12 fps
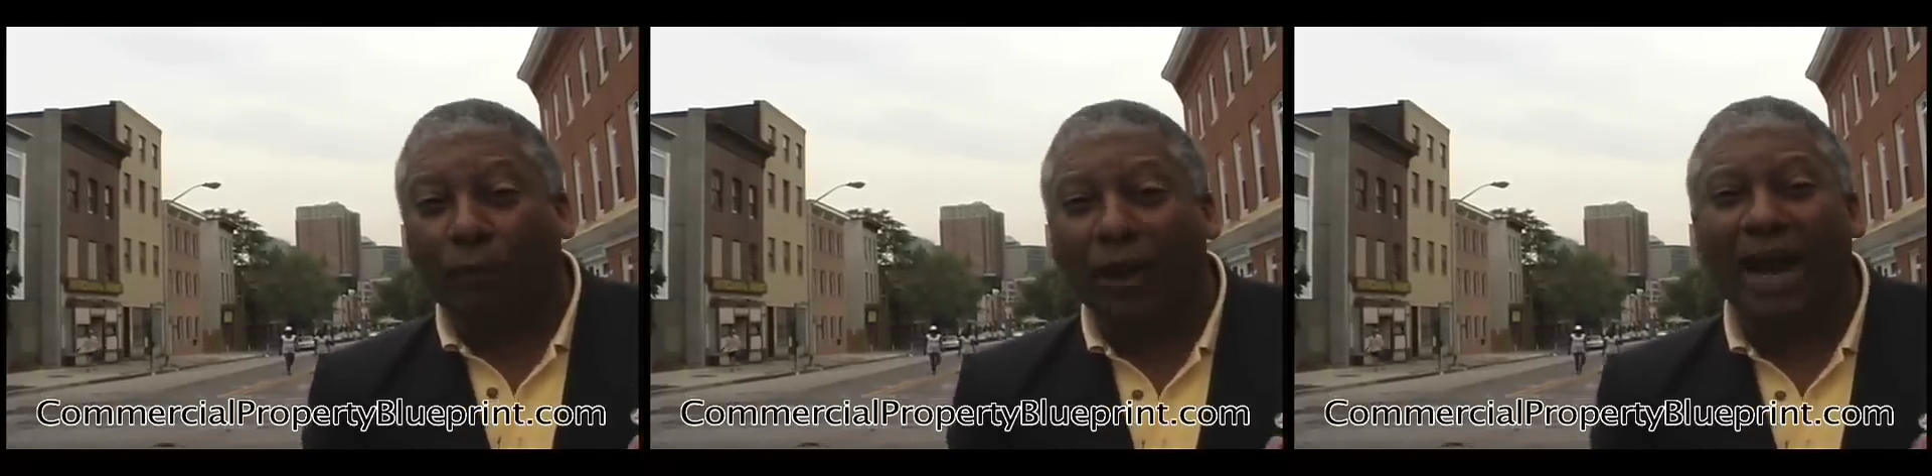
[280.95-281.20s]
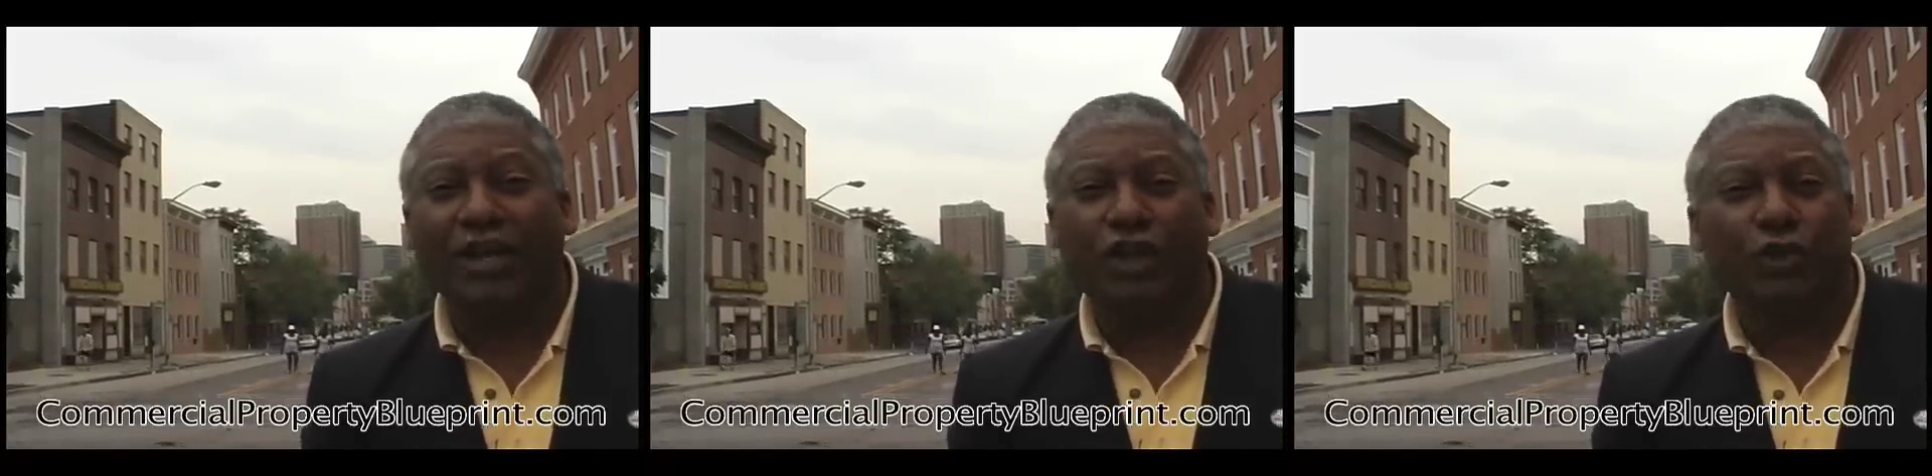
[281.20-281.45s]

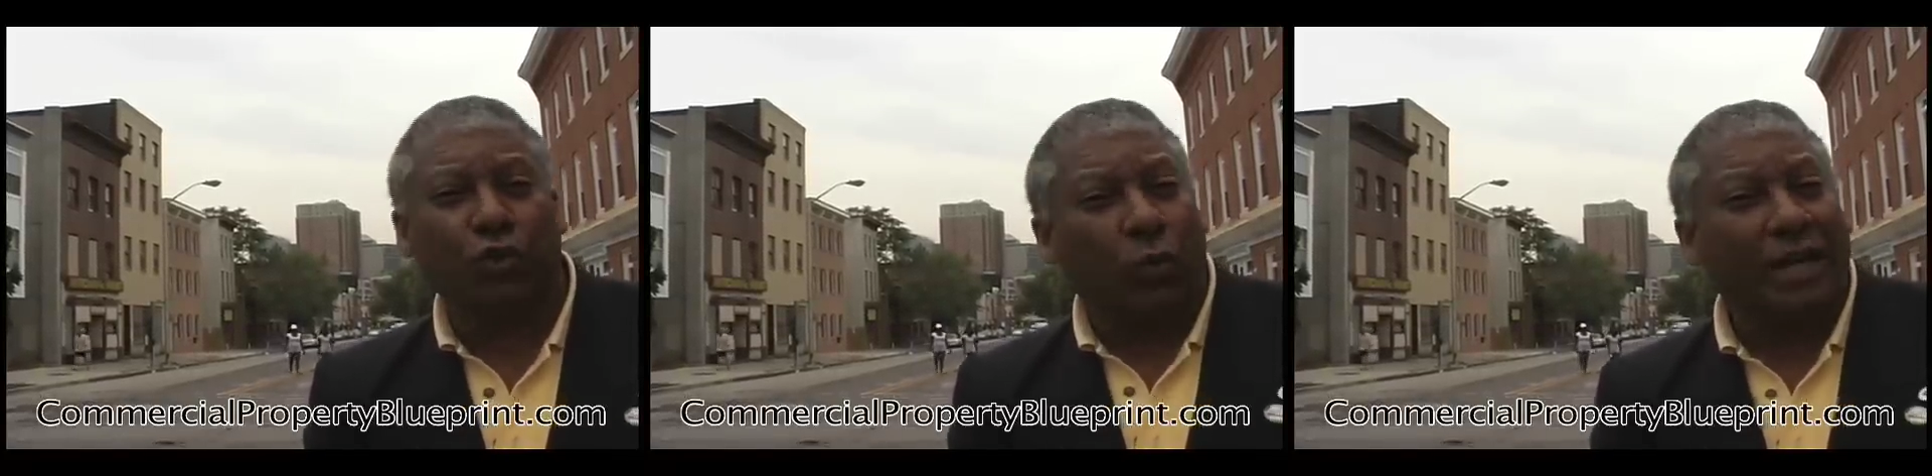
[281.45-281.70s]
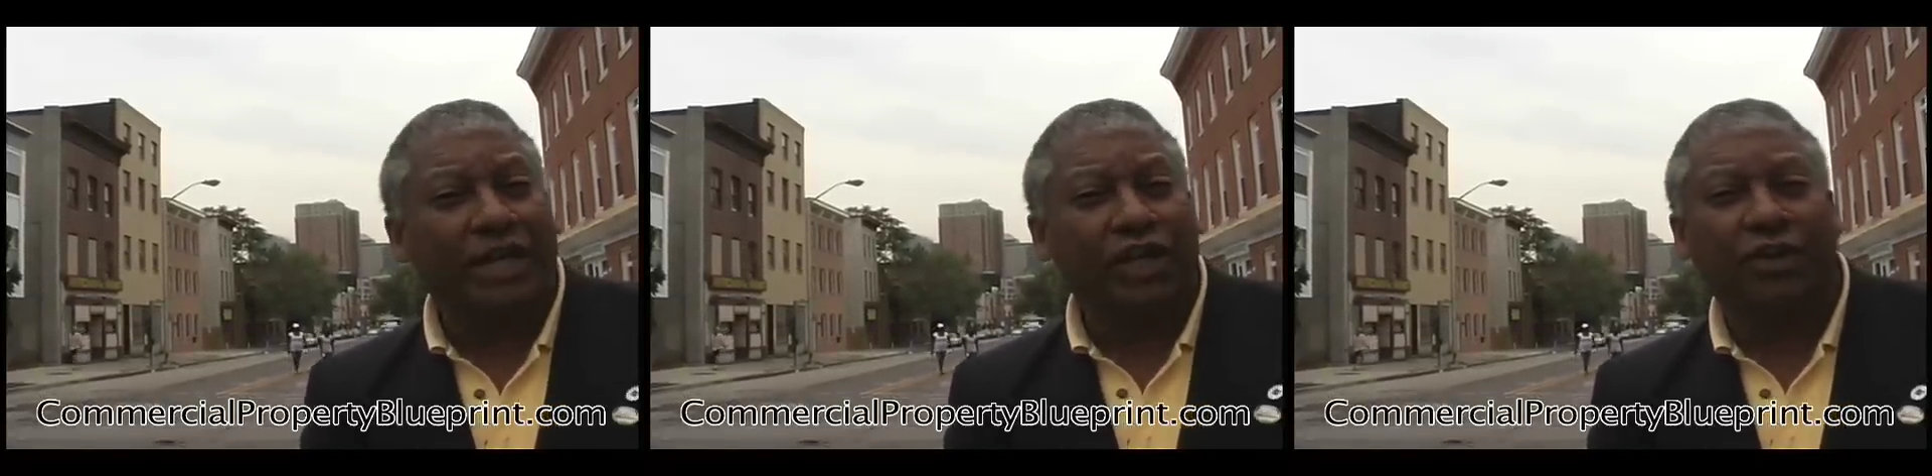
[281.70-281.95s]
brand new
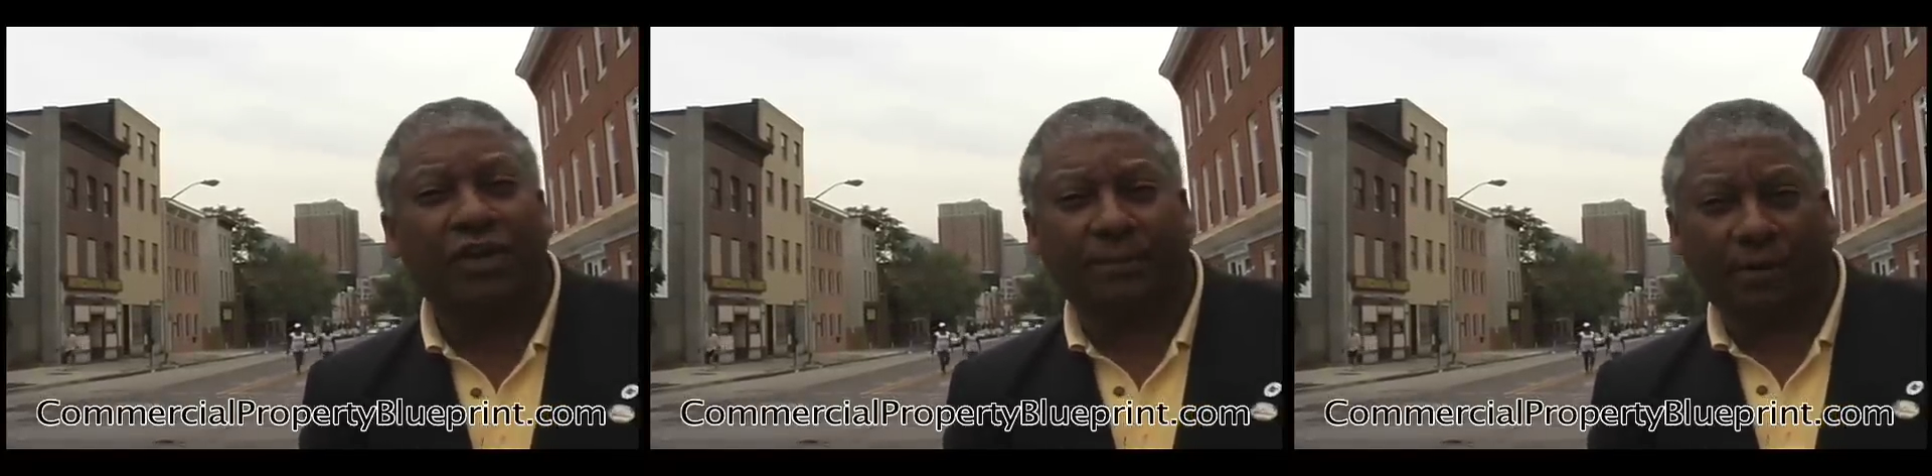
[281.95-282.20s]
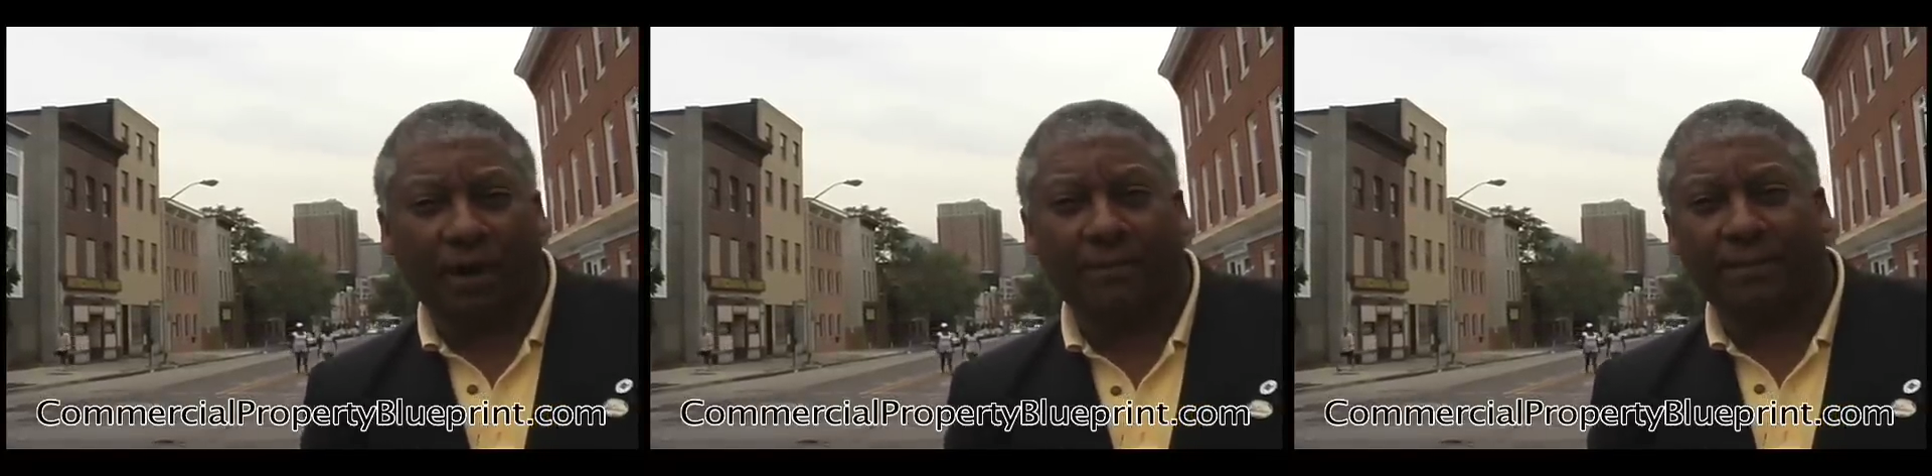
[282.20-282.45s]
20-unit
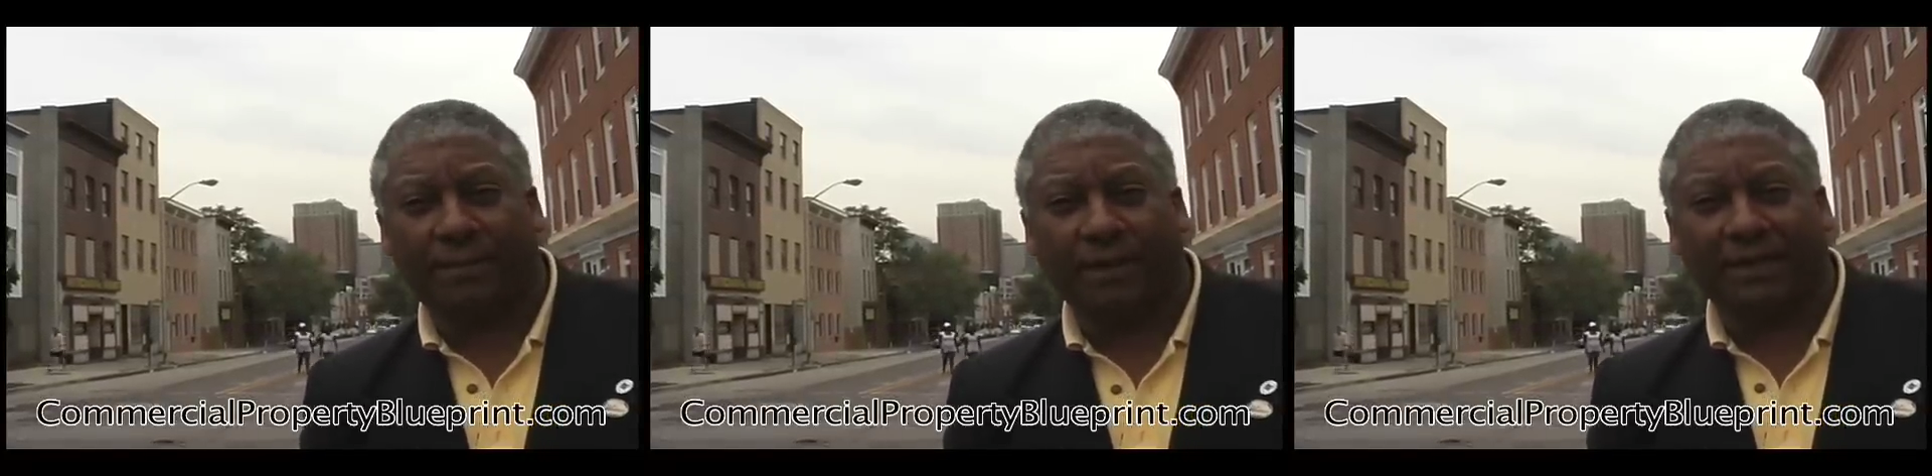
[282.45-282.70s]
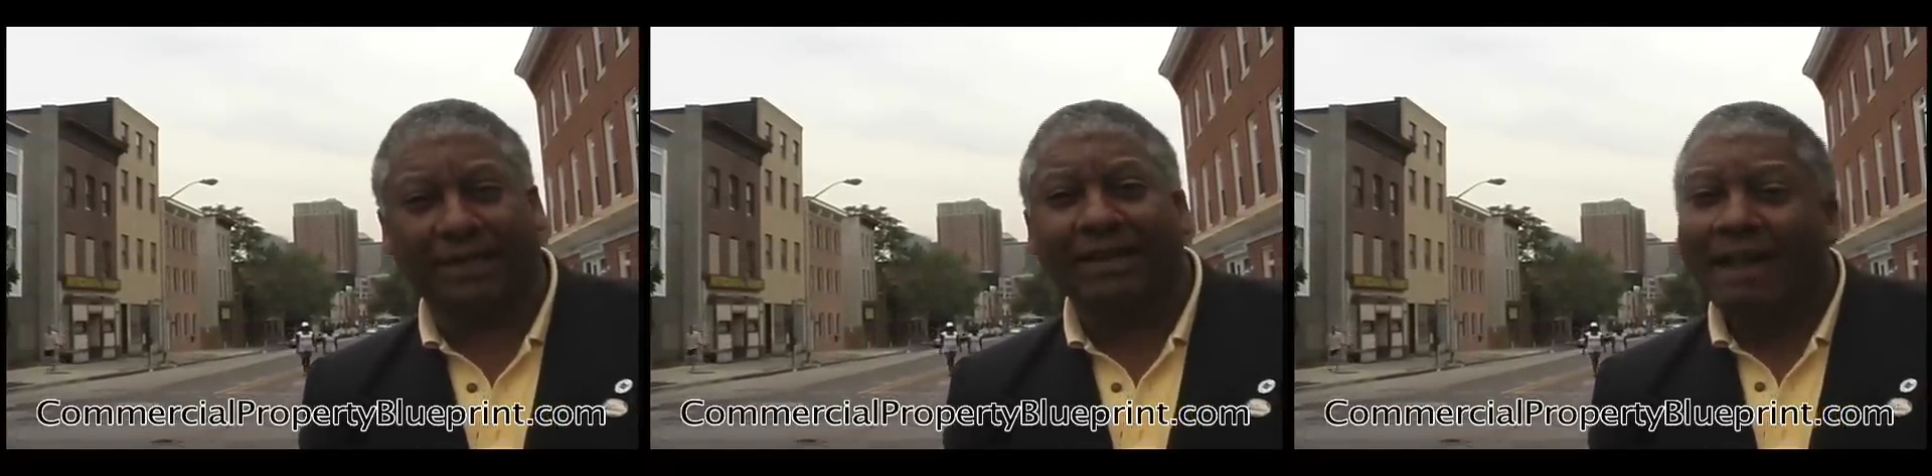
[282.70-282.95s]
apartment
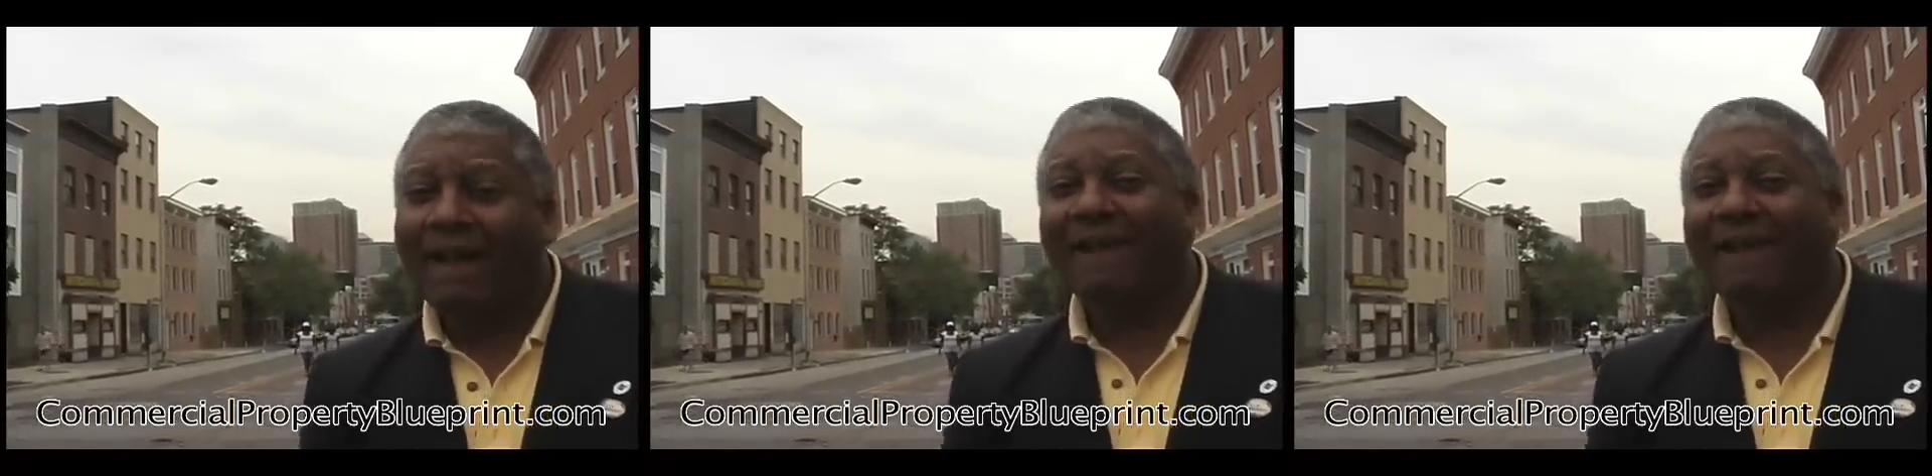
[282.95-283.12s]
building.